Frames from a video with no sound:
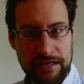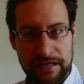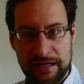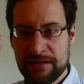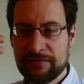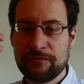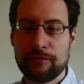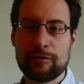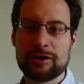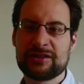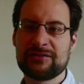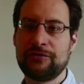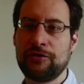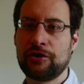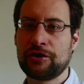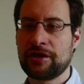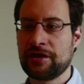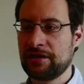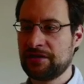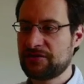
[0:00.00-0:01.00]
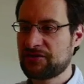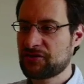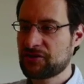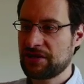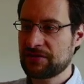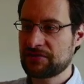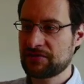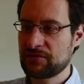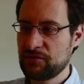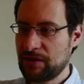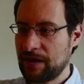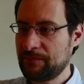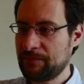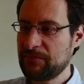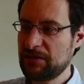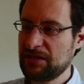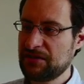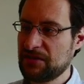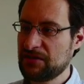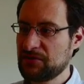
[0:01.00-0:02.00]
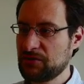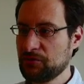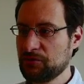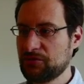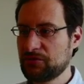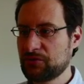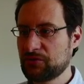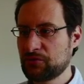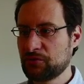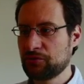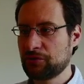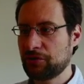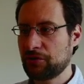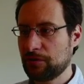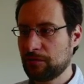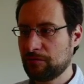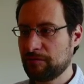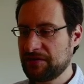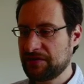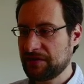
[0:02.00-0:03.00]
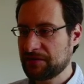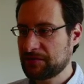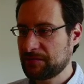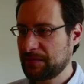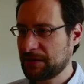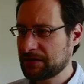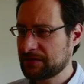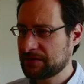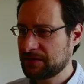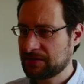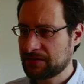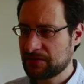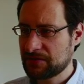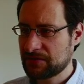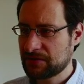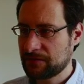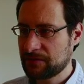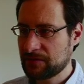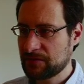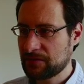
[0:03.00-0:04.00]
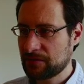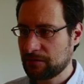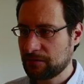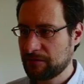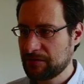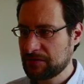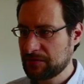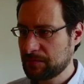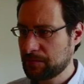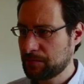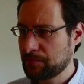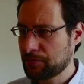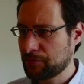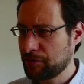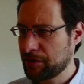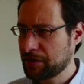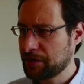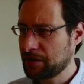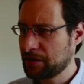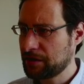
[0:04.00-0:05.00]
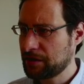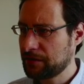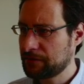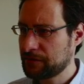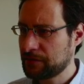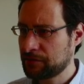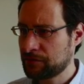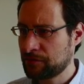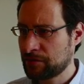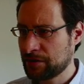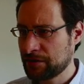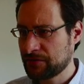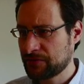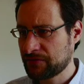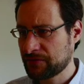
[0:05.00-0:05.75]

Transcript: It was working, it's just you update this, you do not always expect that the stuff is always breaking left and right.